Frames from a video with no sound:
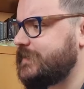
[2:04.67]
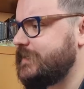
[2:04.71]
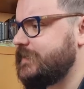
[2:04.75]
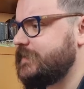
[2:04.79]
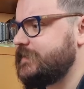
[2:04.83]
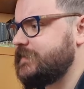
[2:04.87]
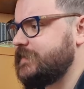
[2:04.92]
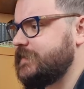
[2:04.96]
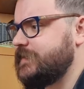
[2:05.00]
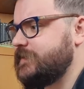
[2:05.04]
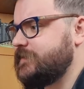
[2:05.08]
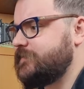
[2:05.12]

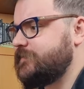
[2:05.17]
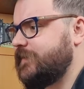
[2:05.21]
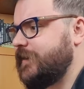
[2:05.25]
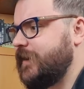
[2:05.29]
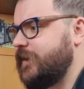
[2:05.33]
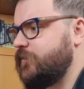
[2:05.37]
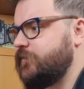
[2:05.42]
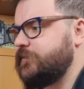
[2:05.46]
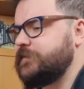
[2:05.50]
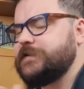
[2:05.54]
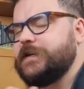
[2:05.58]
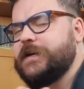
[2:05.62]
into these
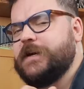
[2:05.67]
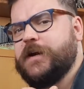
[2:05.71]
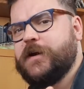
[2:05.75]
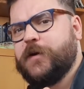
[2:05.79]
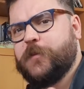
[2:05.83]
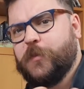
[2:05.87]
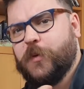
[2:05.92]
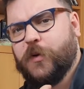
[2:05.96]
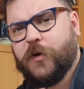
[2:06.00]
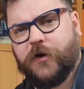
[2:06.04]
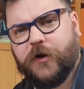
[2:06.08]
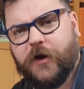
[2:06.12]
flowers,
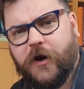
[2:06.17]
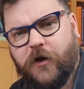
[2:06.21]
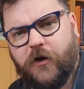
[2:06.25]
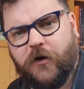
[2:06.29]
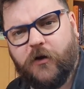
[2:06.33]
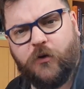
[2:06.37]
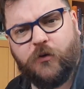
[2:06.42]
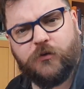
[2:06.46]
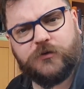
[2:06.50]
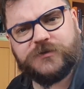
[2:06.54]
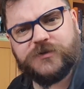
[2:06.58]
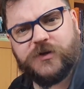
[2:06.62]
but
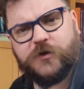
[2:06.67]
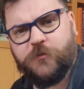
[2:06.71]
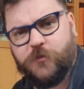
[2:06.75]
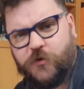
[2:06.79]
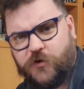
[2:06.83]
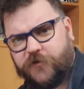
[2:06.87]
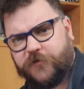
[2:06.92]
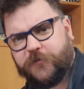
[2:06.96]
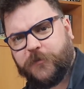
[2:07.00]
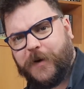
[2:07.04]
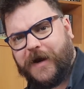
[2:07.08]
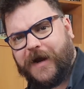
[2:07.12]
uh, also
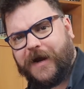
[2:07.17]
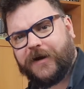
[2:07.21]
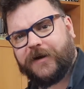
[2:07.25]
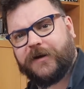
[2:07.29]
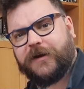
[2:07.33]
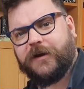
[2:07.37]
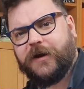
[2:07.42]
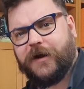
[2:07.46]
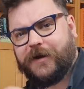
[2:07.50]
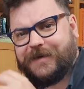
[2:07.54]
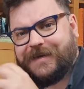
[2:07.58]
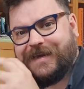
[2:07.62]
move
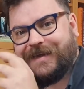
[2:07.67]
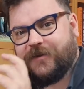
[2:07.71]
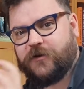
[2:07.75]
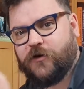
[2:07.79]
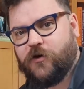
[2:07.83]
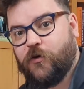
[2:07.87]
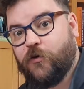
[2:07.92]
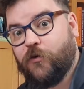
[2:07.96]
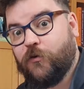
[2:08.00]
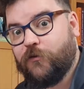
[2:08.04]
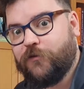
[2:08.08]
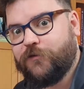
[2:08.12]
back and get the
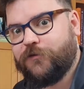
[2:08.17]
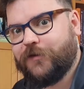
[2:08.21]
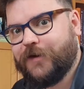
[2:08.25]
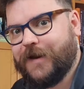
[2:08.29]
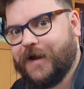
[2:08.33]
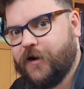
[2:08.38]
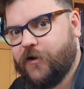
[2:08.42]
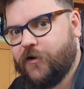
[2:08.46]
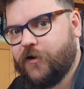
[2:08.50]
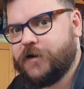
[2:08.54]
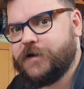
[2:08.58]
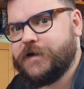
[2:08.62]
whole
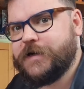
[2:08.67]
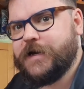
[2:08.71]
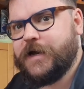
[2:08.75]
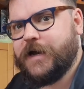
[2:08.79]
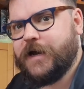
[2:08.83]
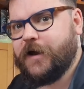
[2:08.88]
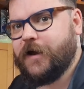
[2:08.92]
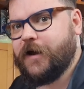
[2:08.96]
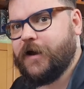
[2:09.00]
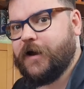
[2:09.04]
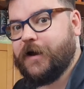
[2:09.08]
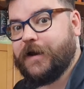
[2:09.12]
flower
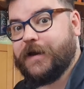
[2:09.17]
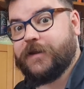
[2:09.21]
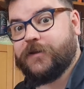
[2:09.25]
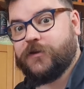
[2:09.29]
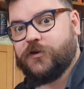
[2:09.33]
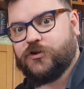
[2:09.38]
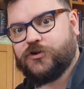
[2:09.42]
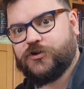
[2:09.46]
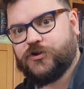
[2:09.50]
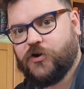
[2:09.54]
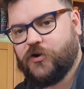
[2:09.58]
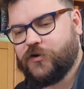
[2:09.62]
uh, in
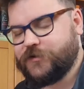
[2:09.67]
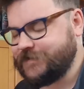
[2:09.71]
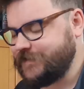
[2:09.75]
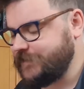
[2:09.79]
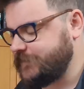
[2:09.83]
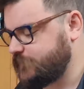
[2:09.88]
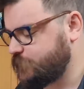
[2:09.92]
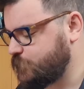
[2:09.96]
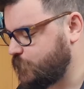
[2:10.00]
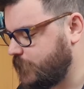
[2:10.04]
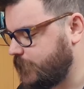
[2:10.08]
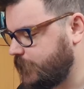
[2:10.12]
the shot
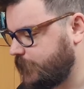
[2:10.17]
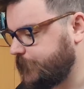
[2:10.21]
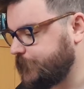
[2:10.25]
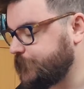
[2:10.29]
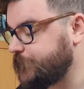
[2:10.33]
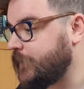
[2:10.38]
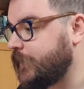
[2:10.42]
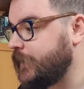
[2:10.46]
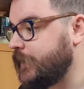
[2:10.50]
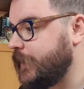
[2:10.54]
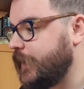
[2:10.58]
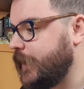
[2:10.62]
as well.
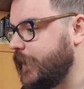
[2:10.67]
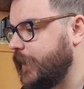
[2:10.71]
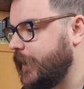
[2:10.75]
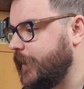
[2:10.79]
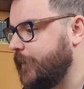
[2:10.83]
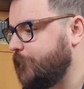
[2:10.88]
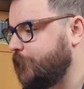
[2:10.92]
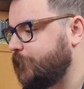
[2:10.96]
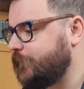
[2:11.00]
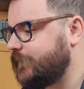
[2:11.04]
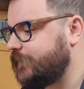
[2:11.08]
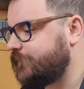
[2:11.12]

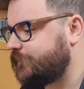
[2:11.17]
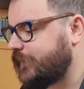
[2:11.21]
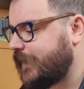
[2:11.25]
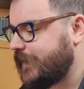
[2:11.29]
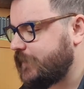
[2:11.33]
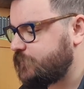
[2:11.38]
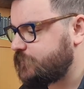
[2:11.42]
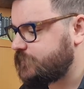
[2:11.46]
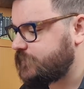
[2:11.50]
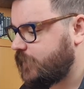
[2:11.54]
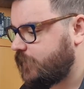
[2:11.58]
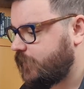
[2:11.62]
Um, the
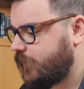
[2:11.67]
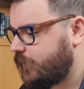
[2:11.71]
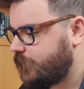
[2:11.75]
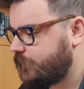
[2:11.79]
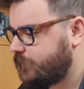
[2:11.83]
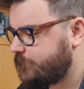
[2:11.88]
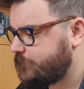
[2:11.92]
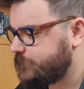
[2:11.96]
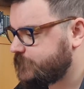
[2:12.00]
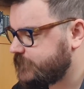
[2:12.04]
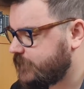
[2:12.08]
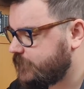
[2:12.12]
flowers uh,
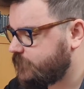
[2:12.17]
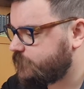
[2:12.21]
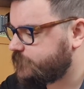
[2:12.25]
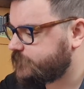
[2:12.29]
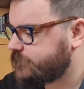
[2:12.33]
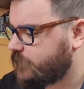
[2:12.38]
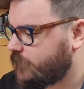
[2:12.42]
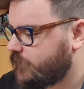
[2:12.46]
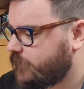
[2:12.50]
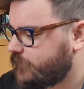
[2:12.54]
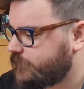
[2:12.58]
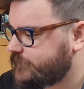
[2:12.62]
themselves
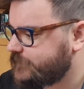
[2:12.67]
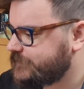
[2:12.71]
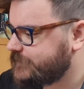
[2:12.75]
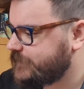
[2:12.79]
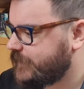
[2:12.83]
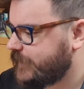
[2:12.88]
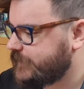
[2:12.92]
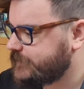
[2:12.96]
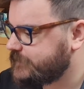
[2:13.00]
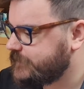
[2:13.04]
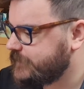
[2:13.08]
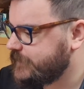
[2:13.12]
are
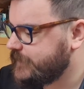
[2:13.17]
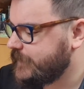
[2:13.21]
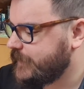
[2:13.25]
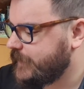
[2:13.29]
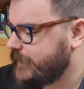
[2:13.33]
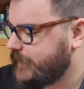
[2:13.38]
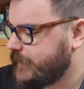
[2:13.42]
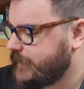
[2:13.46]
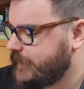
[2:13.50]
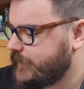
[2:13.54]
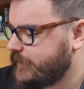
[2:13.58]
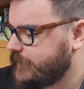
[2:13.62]
sat
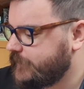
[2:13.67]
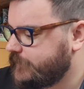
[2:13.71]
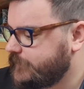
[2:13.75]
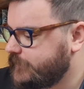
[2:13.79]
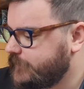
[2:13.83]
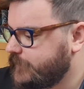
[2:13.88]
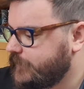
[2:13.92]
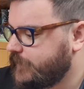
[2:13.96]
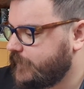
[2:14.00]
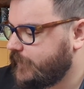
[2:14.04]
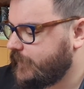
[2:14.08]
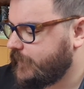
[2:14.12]
in
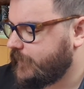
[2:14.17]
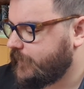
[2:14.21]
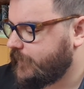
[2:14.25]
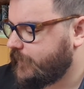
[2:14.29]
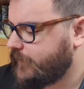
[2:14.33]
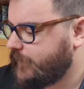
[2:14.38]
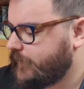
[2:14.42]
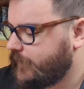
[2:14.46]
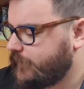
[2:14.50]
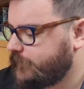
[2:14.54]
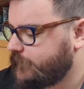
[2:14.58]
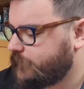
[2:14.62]

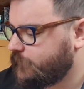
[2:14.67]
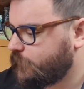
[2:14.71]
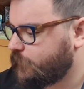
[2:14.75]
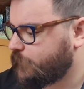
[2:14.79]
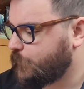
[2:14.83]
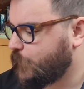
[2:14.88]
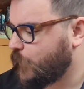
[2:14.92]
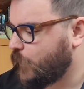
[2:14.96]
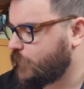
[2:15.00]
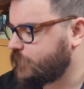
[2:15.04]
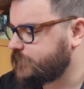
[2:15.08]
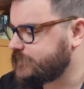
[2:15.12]
uh, a little
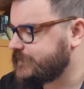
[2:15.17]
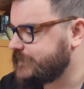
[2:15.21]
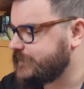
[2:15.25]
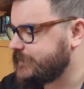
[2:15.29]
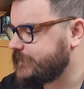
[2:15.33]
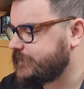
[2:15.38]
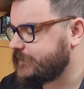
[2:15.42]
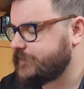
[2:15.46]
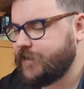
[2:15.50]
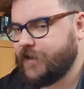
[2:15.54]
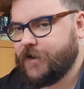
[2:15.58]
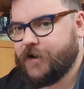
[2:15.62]
pot
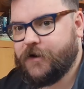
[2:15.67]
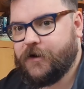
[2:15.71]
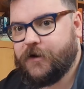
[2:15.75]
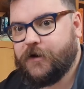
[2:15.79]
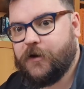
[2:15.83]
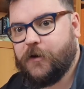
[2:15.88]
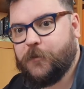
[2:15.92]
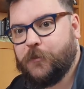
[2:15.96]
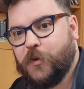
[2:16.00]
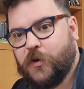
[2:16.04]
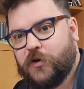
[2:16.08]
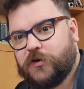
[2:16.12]
here,
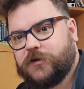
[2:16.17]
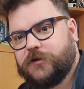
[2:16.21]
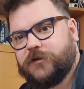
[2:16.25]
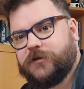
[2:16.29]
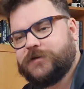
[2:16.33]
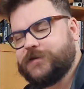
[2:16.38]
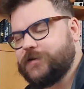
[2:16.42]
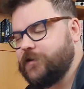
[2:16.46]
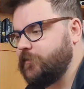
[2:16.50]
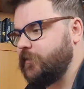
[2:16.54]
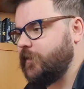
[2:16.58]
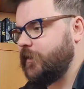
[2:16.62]
uh, a bottle,
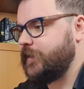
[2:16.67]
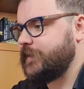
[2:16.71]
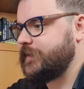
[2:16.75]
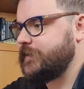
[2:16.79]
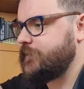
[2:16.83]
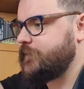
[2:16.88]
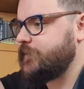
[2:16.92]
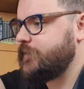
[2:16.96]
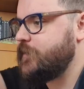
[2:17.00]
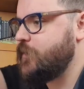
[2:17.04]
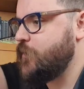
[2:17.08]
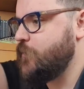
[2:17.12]
so that I
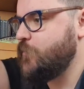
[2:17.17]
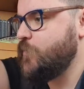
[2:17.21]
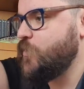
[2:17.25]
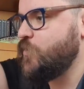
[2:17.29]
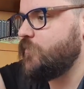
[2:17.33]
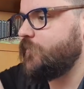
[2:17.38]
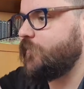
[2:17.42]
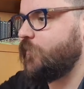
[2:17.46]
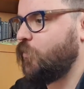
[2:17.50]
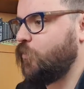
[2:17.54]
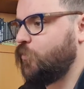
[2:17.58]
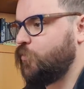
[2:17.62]
can
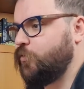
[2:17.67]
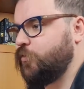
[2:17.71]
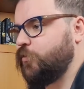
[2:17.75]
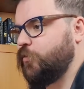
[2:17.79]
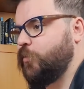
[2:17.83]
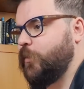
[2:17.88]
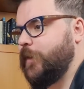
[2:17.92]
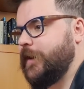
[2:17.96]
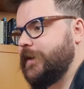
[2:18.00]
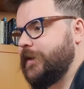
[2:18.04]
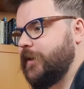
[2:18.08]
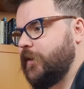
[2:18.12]
move all the
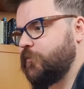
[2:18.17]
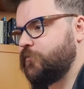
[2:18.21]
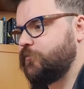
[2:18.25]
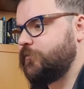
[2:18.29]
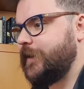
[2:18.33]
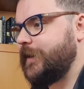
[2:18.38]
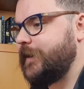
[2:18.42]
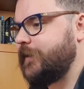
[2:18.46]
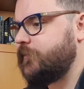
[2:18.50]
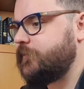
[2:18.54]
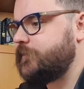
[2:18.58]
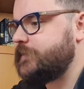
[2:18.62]
way
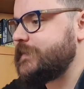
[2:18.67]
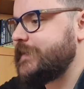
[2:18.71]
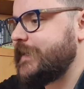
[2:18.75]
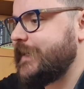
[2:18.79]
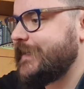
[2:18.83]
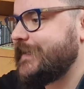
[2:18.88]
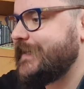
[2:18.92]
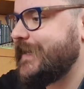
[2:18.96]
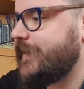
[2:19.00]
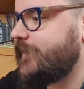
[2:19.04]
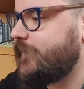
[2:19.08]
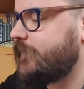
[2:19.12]
around
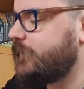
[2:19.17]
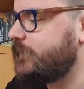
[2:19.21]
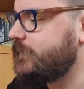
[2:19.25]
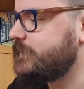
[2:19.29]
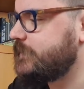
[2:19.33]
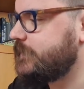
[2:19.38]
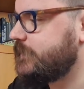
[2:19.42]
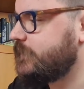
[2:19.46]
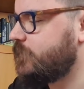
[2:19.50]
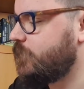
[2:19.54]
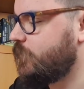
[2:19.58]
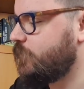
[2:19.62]
and get
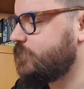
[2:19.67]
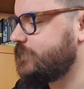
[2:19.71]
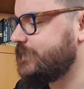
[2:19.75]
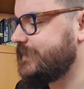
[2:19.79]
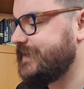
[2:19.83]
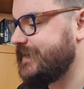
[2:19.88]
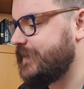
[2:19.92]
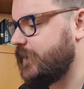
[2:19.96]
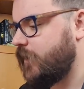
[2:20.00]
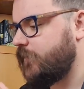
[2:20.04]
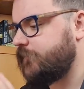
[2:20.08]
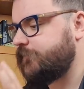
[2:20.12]
nice and close
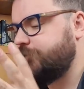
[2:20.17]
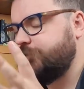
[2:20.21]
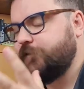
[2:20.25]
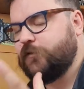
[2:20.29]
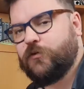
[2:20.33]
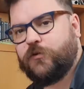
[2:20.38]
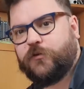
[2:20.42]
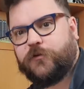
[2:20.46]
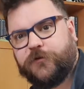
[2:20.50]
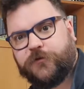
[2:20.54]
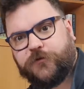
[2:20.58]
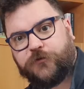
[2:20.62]
in and have
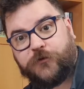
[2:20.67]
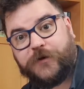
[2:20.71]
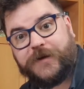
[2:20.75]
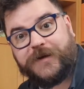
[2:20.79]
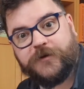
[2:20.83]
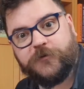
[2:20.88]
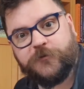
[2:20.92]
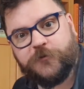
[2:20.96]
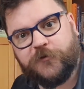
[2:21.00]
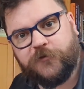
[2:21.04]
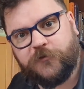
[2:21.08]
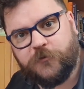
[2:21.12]
full
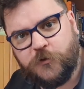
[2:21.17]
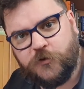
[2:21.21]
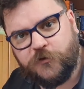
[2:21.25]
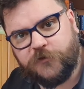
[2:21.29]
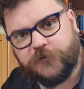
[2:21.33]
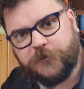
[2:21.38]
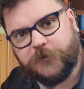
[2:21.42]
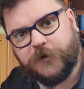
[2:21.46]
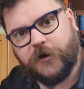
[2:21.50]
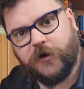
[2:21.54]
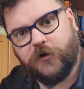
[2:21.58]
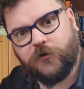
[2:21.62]
freedom of
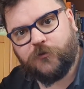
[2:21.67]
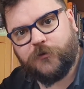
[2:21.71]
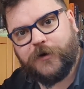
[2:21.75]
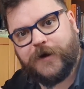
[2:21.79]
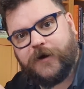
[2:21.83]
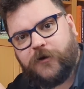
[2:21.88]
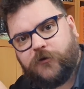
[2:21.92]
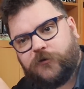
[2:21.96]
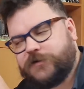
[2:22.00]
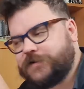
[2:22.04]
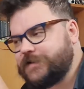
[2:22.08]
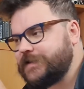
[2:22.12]
movement
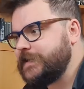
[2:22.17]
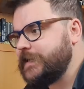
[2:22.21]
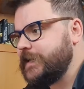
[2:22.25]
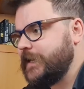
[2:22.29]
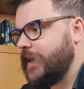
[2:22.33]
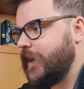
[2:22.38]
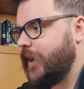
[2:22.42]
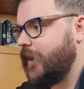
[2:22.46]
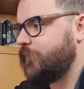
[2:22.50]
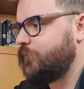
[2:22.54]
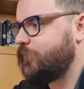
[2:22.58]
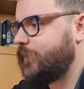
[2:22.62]
around,
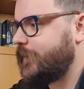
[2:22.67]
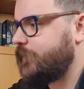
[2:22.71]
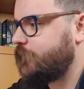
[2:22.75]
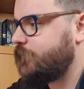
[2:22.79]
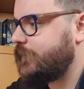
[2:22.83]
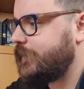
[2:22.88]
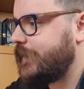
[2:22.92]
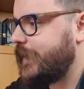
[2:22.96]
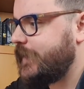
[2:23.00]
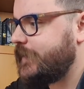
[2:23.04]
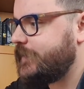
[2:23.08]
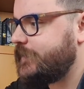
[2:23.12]
uh, around
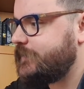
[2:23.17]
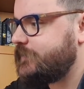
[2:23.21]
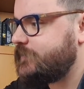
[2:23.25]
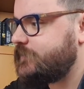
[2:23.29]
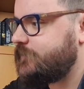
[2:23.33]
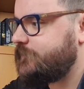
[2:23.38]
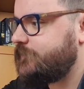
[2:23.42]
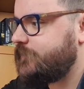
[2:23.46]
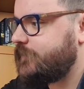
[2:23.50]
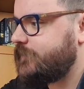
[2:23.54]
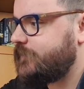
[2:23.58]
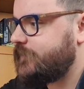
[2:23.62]
the ends
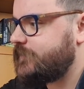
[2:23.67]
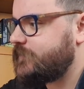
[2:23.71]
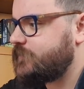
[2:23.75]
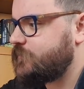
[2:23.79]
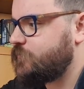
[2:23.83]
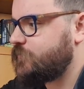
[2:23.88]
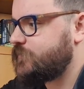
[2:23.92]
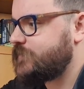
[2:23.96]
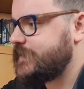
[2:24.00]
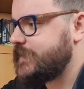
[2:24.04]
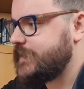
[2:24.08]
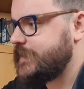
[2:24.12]
of the
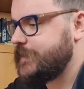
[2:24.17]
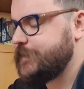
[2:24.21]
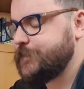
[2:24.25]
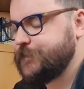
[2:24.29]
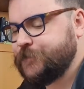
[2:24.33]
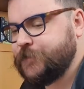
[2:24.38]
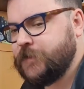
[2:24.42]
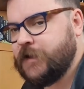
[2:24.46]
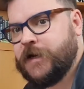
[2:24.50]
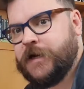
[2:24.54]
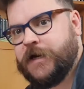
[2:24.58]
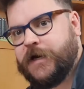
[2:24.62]
thistles here.
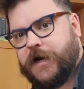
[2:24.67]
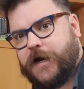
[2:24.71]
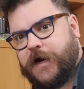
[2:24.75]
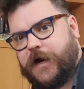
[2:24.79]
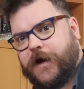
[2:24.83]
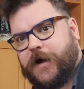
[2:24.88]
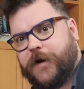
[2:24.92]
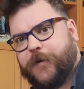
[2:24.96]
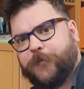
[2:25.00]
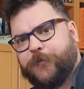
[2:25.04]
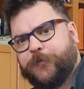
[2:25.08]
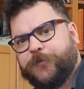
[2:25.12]

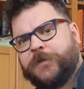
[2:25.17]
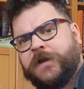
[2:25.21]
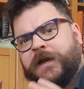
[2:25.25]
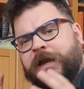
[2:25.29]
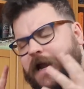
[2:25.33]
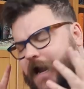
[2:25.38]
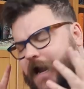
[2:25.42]
Um,